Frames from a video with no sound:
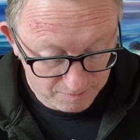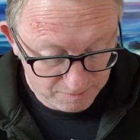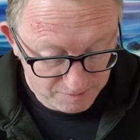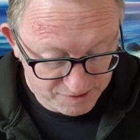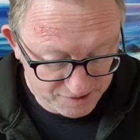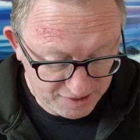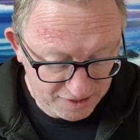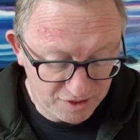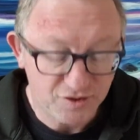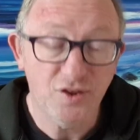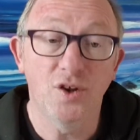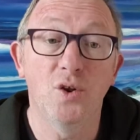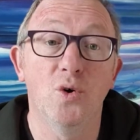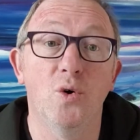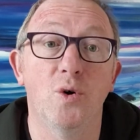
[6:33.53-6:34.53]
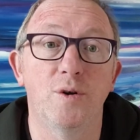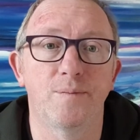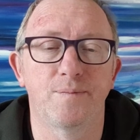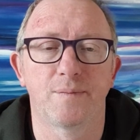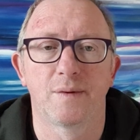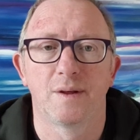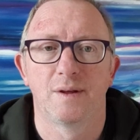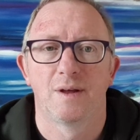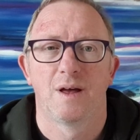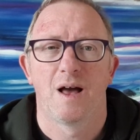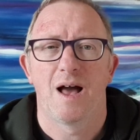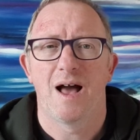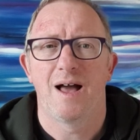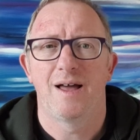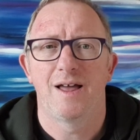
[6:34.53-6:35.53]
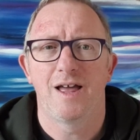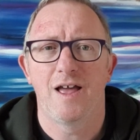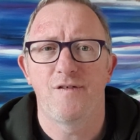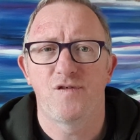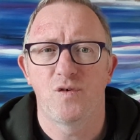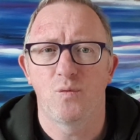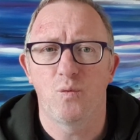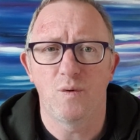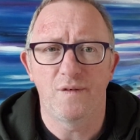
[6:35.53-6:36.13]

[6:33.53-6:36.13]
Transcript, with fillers: seek the Lord. If you